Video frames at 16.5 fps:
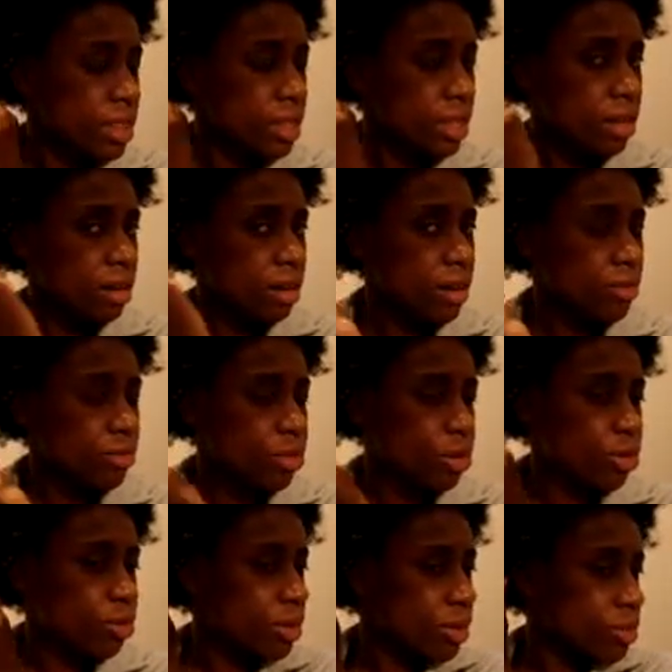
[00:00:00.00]
think I'll
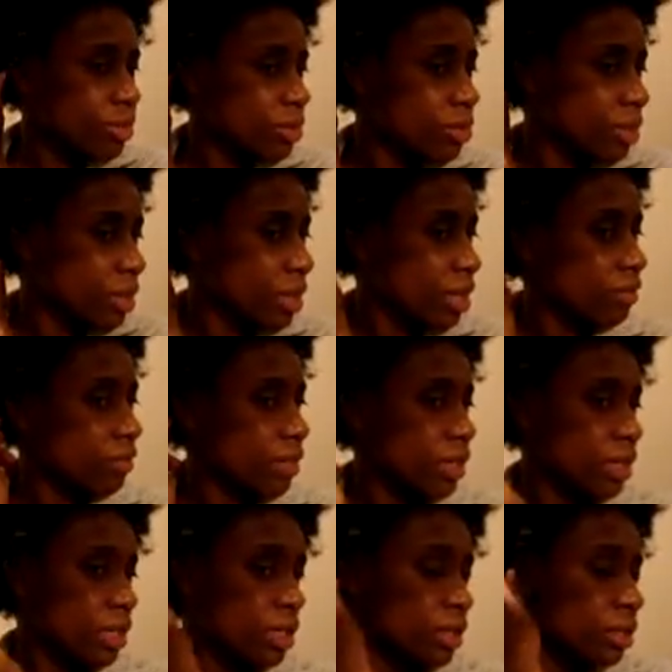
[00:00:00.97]
have problems with that,
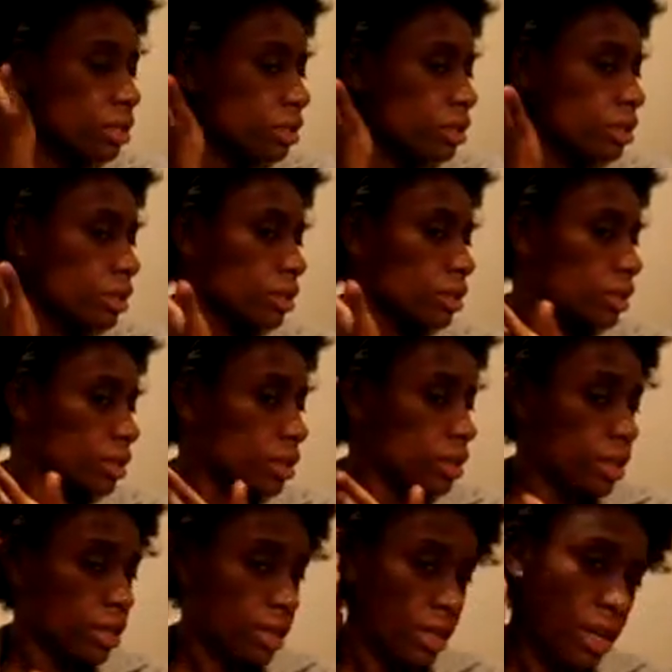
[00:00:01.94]
really.
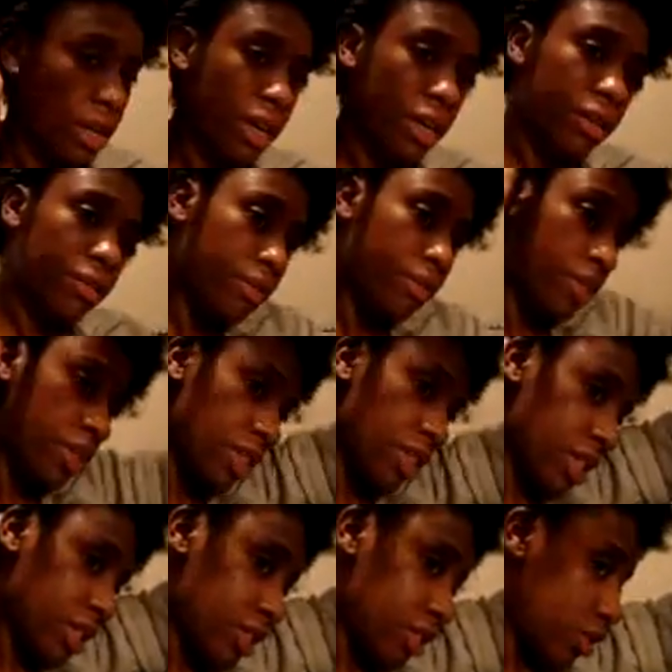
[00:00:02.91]
Okay,
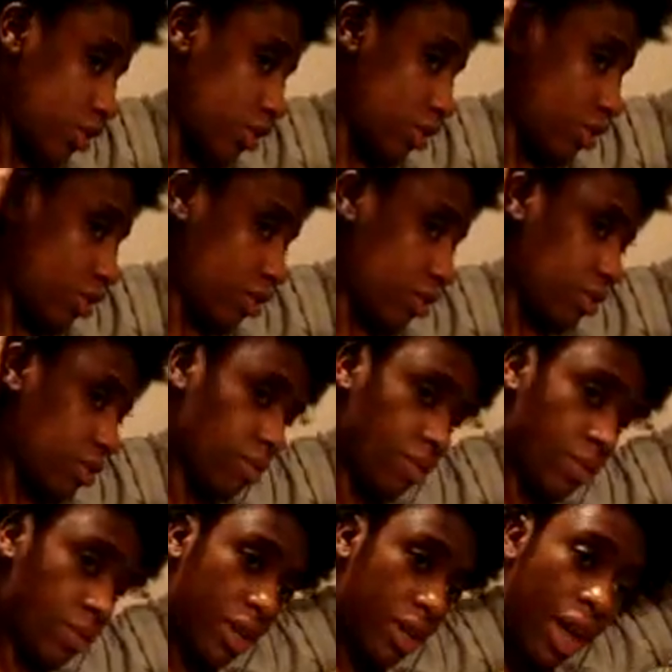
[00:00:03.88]
so there's two,
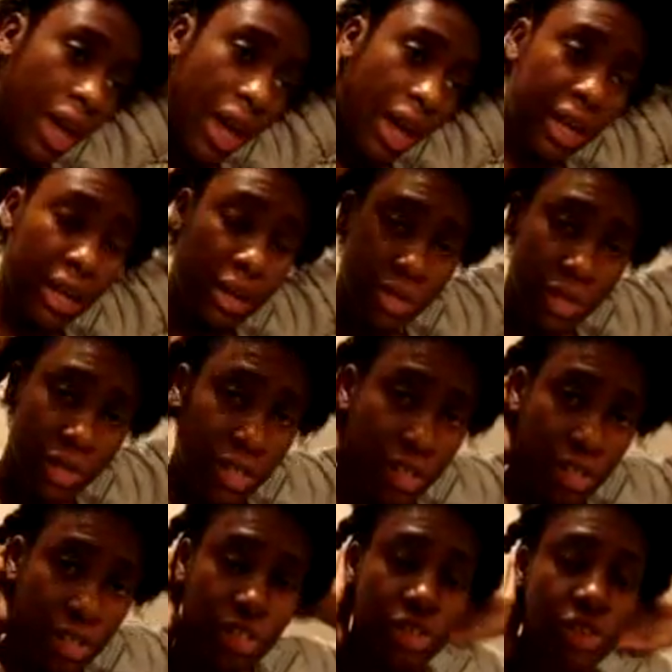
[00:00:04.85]
and I'm
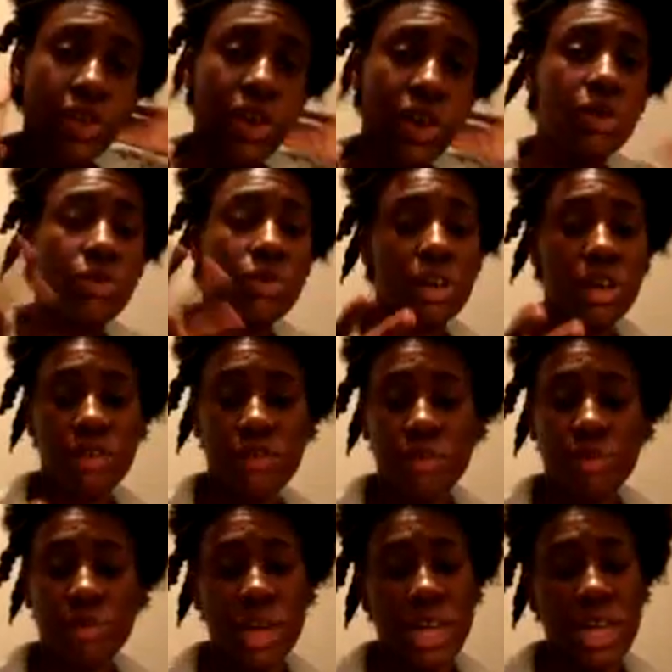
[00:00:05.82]
just going to do that all
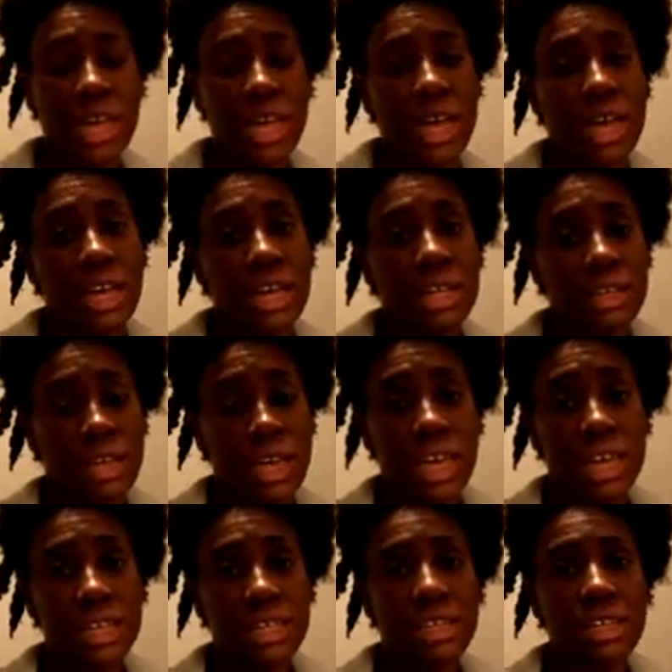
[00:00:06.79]
over my head,
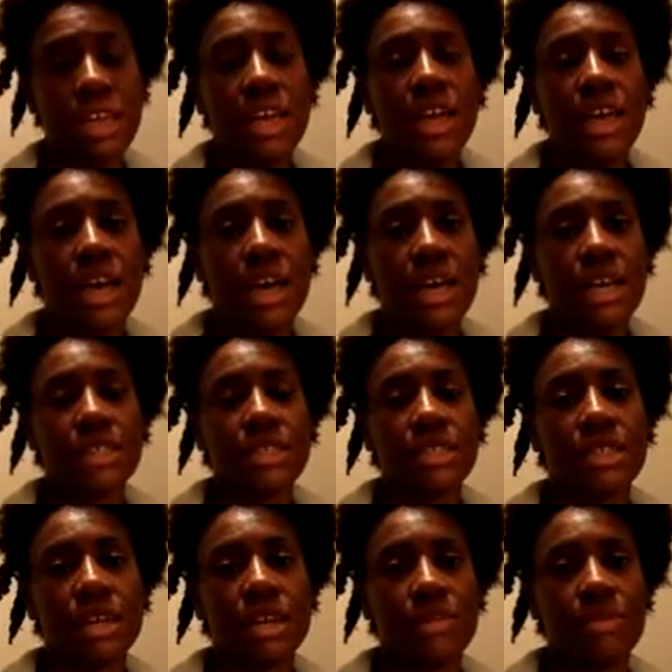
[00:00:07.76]

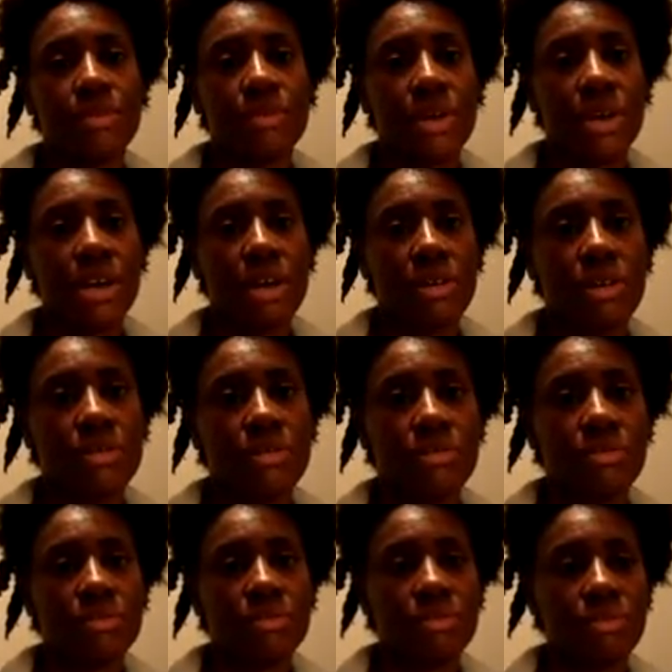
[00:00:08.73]
and
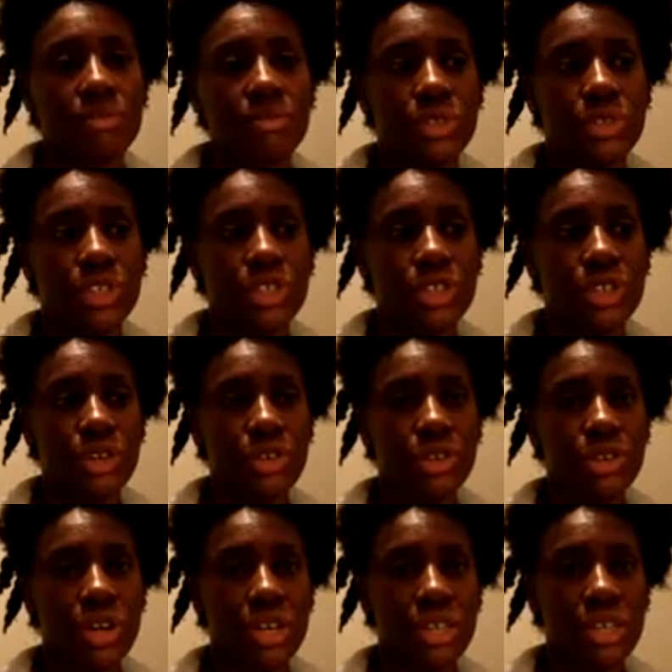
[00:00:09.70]
I'll show
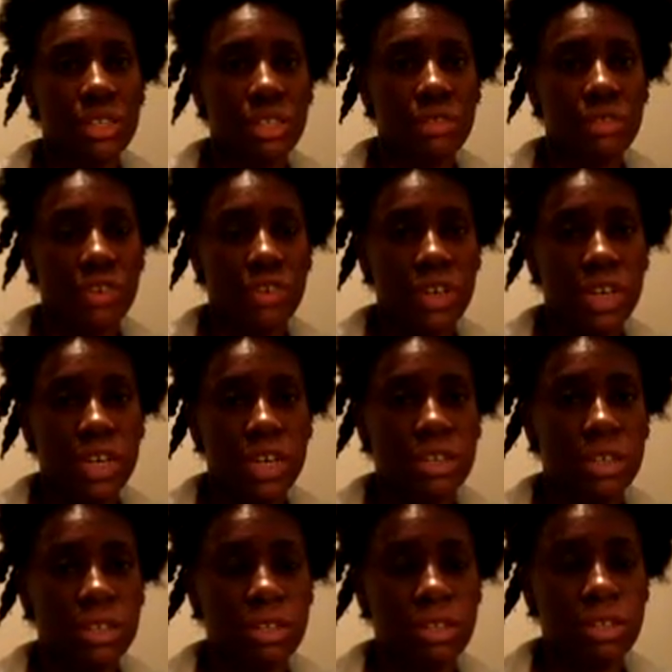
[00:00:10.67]
you guys at the very
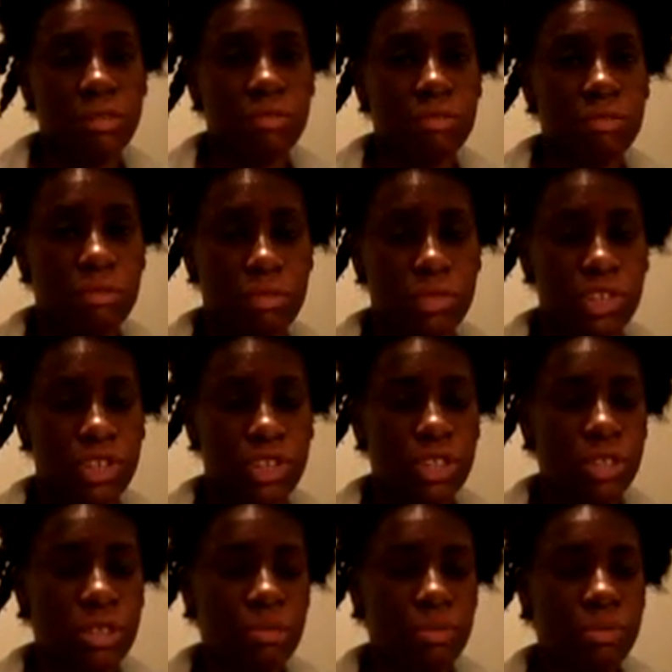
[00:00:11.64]
end and
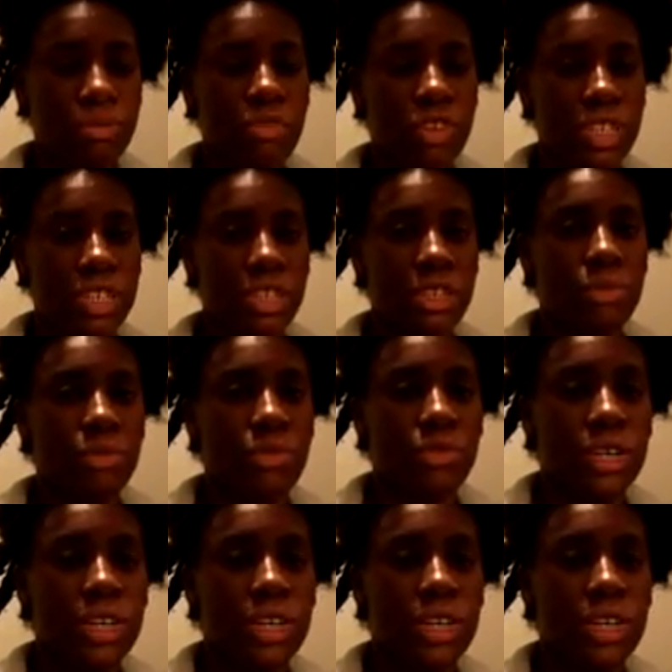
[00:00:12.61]
show you the rest in the